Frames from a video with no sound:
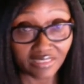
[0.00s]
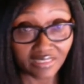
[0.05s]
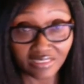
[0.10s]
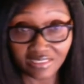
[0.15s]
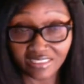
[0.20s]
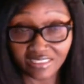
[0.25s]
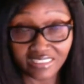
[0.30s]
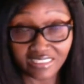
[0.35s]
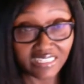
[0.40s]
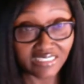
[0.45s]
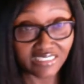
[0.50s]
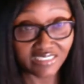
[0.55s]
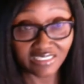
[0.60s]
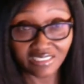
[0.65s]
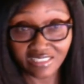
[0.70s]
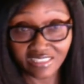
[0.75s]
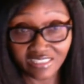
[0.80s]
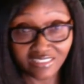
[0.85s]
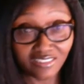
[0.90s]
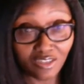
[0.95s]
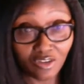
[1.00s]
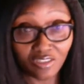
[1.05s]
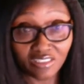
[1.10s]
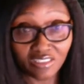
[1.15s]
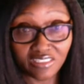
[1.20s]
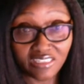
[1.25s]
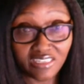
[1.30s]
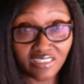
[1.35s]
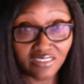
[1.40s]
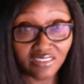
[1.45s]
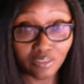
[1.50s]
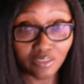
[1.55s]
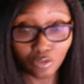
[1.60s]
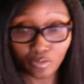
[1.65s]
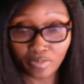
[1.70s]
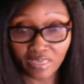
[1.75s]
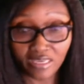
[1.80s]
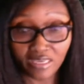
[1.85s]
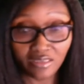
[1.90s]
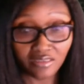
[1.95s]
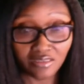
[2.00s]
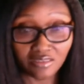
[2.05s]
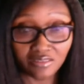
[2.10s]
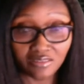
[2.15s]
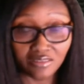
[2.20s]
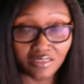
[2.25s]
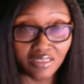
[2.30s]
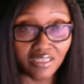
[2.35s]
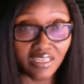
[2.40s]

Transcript: And that's all it is, an opinion.